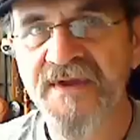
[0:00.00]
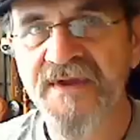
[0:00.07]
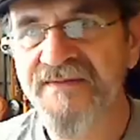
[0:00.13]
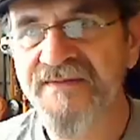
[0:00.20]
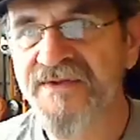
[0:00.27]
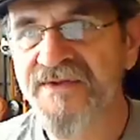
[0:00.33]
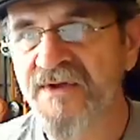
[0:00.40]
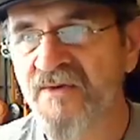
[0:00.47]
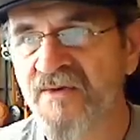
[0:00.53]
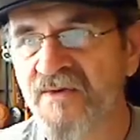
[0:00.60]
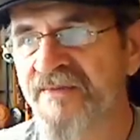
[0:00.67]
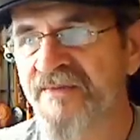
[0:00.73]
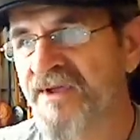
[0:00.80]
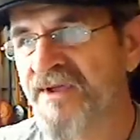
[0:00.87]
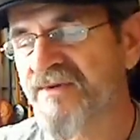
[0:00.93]
that I have to deal
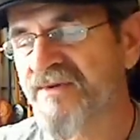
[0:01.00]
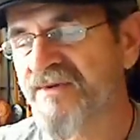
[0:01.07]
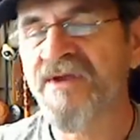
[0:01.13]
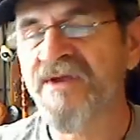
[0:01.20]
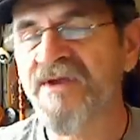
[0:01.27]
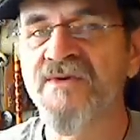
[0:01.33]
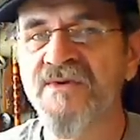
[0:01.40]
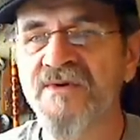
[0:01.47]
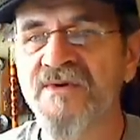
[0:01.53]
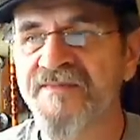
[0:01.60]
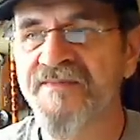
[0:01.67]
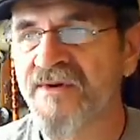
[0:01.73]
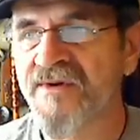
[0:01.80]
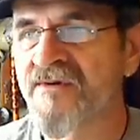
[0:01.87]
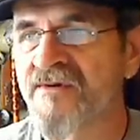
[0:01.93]
with because I've got a new
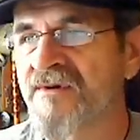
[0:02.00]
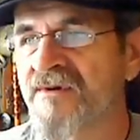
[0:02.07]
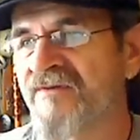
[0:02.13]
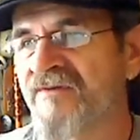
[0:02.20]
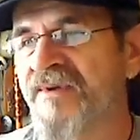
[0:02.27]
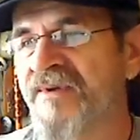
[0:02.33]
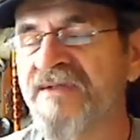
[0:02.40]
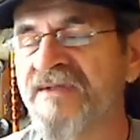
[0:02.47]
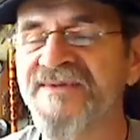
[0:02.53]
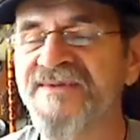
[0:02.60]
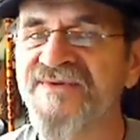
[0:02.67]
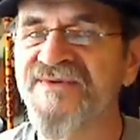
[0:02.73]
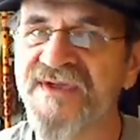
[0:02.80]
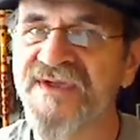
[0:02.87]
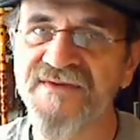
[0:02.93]
computer and I picked up
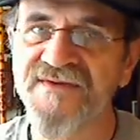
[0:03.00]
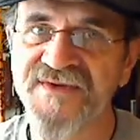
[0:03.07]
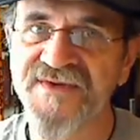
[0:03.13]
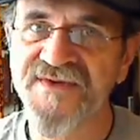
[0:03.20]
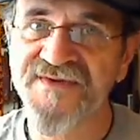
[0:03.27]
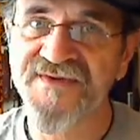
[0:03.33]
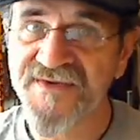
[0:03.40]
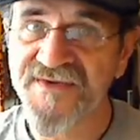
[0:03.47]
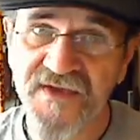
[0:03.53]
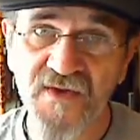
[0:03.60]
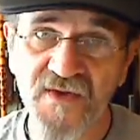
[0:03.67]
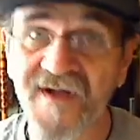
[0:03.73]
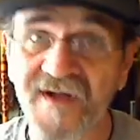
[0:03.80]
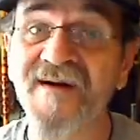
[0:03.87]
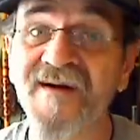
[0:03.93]
the 60
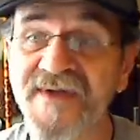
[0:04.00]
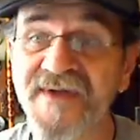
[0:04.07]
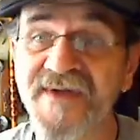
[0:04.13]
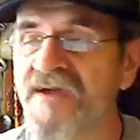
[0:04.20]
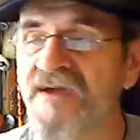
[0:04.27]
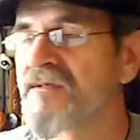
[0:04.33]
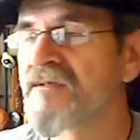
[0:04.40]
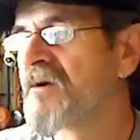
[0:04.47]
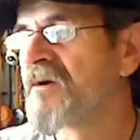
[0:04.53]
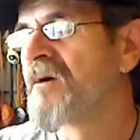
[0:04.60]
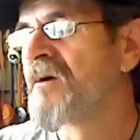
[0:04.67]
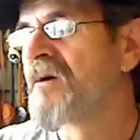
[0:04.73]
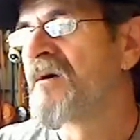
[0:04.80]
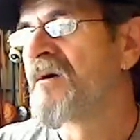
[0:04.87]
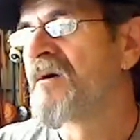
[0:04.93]
cycle hum again.
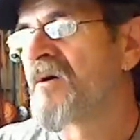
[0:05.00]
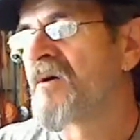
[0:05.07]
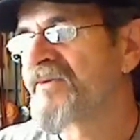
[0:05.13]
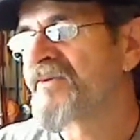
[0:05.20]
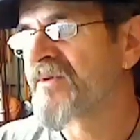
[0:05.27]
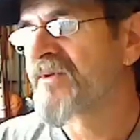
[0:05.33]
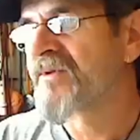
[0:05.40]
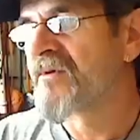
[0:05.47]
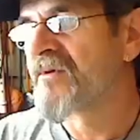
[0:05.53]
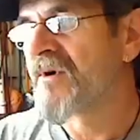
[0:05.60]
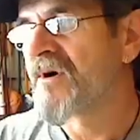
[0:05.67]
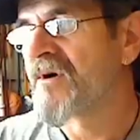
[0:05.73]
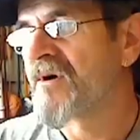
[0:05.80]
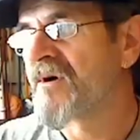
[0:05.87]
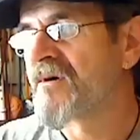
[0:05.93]

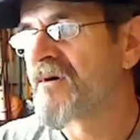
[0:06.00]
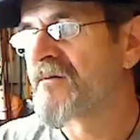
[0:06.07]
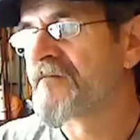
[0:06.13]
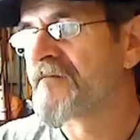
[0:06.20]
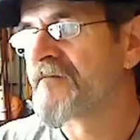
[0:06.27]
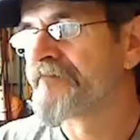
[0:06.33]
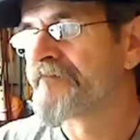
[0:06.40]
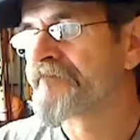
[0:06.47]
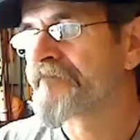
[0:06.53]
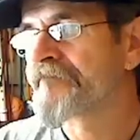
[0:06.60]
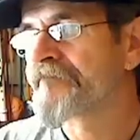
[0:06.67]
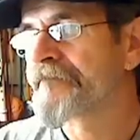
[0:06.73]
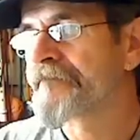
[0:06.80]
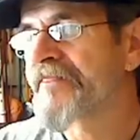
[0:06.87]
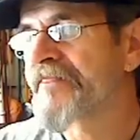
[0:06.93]
Also,
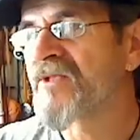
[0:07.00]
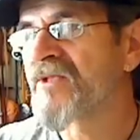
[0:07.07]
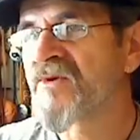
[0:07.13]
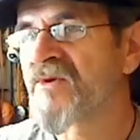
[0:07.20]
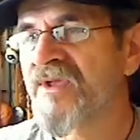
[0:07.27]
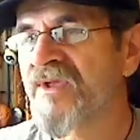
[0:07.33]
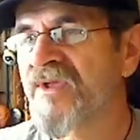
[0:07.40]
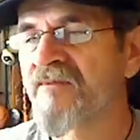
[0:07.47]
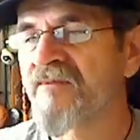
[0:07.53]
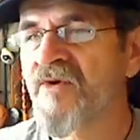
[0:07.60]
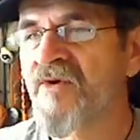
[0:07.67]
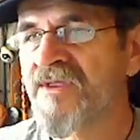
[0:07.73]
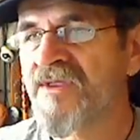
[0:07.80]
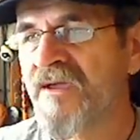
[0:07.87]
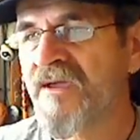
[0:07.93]
it looks like I'm
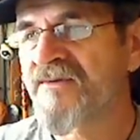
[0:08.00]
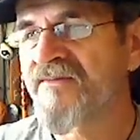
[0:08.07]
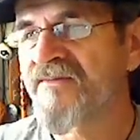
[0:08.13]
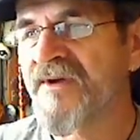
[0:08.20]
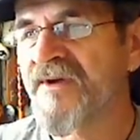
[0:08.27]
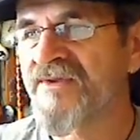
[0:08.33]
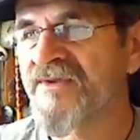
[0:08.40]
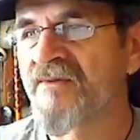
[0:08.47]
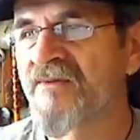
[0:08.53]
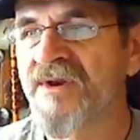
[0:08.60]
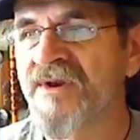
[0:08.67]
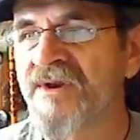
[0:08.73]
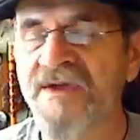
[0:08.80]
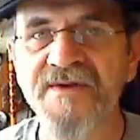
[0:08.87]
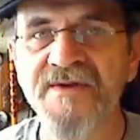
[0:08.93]
going to have to find
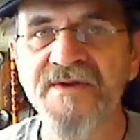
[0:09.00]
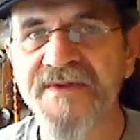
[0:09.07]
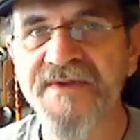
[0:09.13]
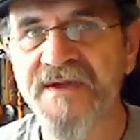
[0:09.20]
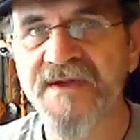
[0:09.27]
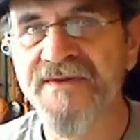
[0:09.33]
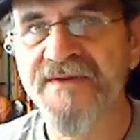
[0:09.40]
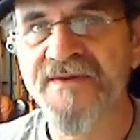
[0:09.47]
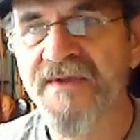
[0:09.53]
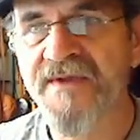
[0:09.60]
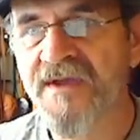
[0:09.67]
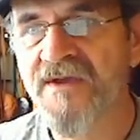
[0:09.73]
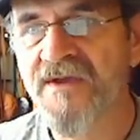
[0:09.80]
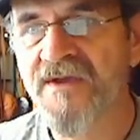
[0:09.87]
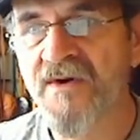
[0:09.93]
somebody else as
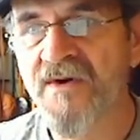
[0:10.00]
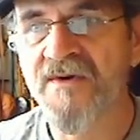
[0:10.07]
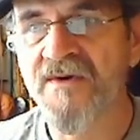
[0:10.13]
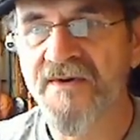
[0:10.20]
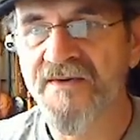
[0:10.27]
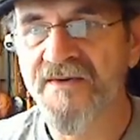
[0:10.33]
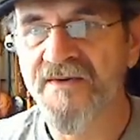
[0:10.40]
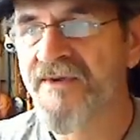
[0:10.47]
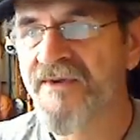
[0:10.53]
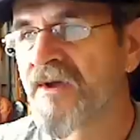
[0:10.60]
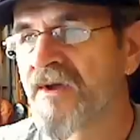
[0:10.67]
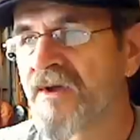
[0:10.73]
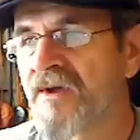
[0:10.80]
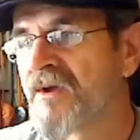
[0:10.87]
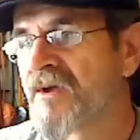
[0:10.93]
a co-host,
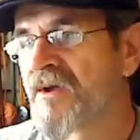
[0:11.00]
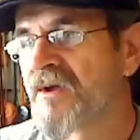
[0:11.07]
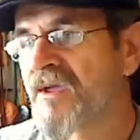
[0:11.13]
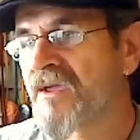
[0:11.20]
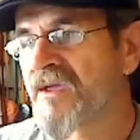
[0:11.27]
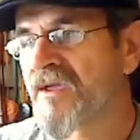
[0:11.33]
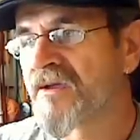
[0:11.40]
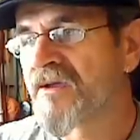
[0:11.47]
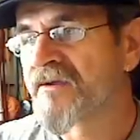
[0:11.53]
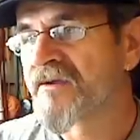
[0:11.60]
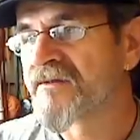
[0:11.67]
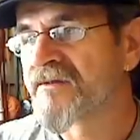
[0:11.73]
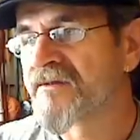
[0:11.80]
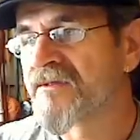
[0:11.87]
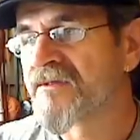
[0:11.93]

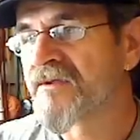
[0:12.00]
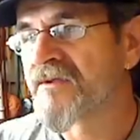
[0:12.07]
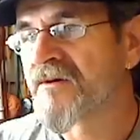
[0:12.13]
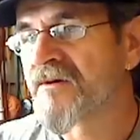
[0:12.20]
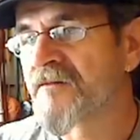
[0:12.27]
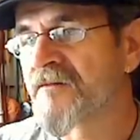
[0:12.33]
and